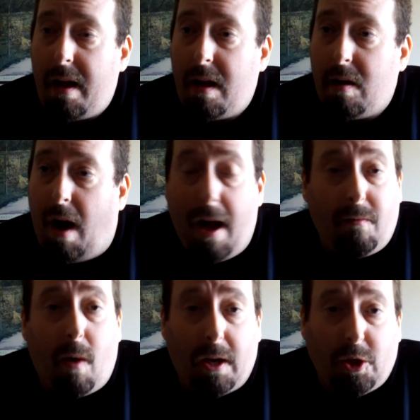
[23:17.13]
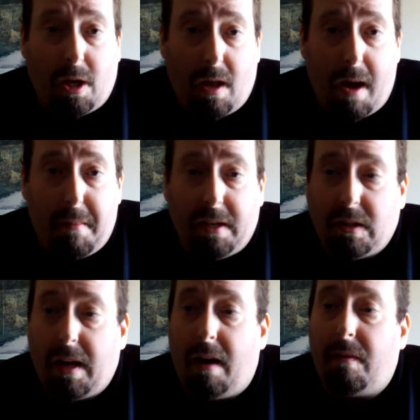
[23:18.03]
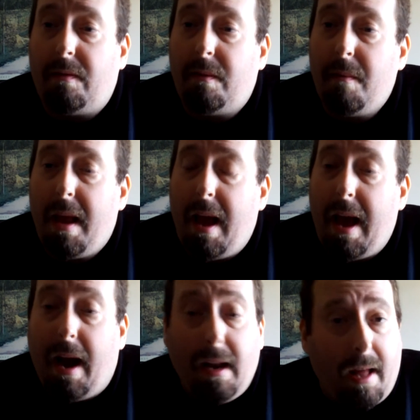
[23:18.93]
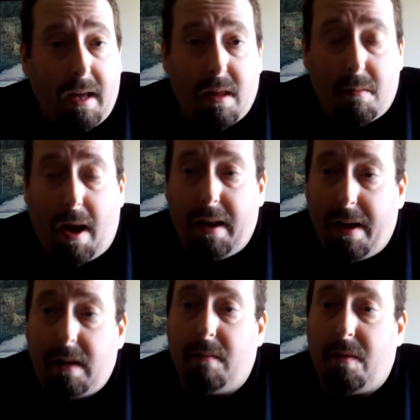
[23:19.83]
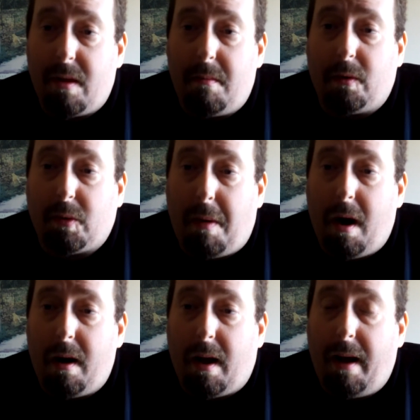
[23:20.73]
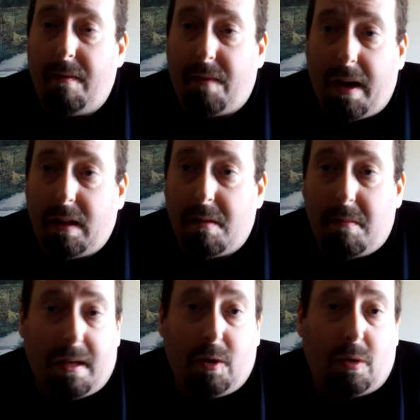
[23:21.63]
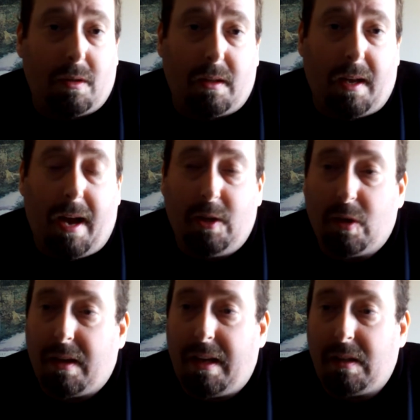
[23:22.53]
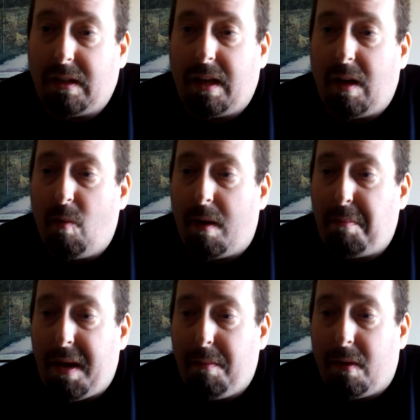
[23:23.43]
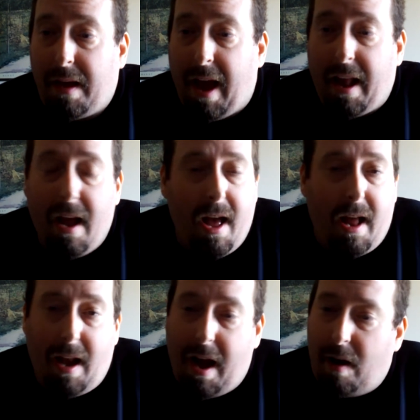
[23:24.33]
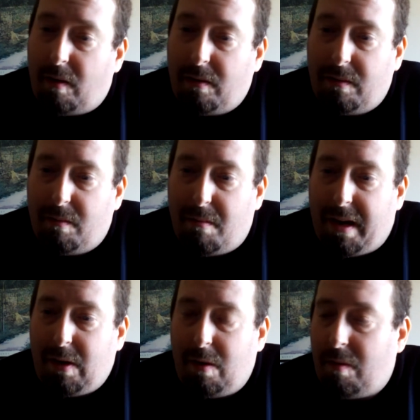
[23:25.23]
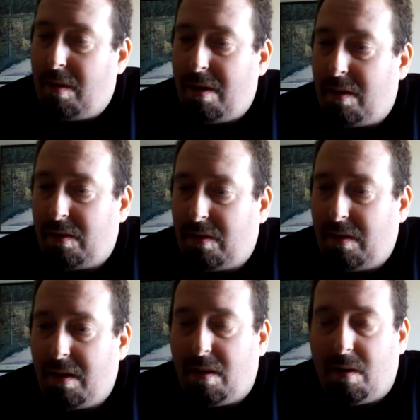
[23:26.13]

You know, I've watched a lot myself. And I like them. I like them for the most part. I find them interesting. I just like seeing what people get. Now, mind you, there's